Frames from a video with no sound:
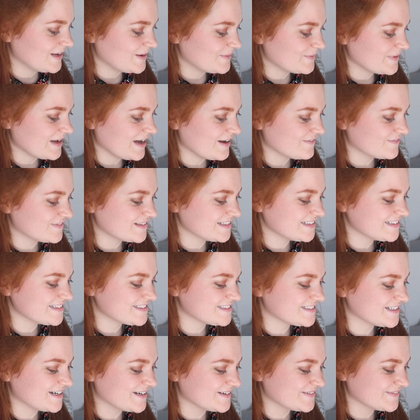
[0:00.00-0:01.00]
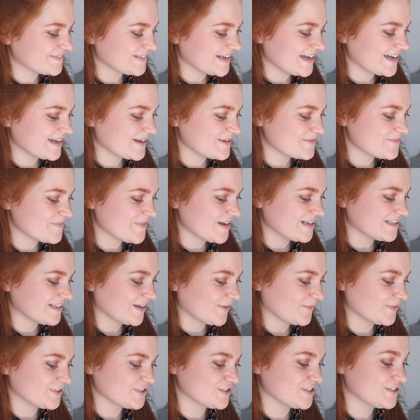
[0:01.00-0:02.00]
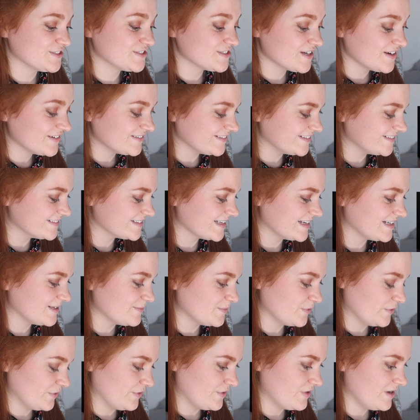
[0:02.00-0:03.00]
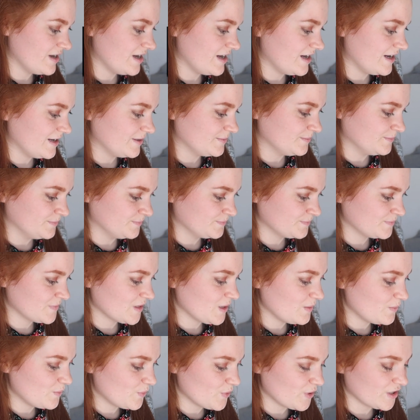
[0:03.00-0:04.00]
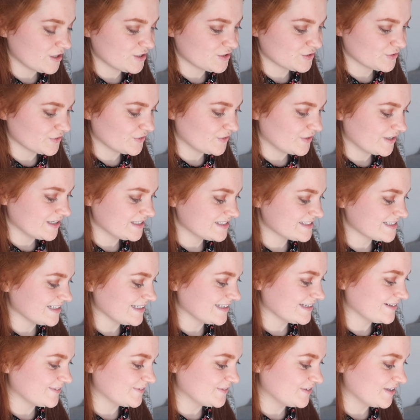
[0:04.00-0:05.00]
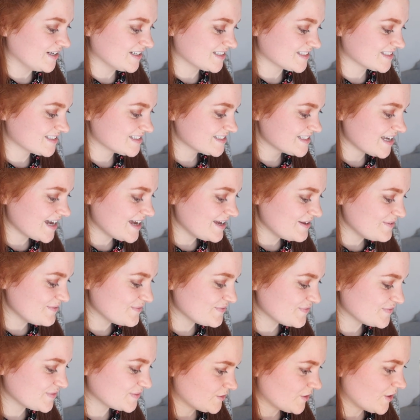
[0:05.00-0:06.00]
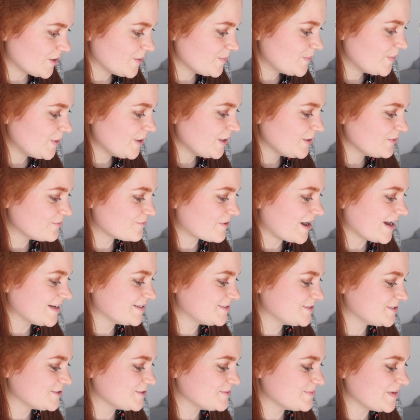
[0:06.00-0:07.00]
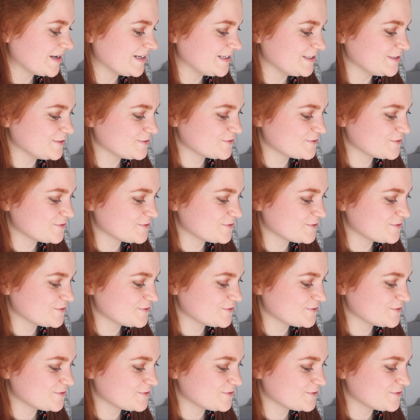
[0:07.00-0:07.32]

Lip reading: We have this snowflake bedding, which I don't use anymore. Pretty sure it's a little unsafe. So I'm putting way too many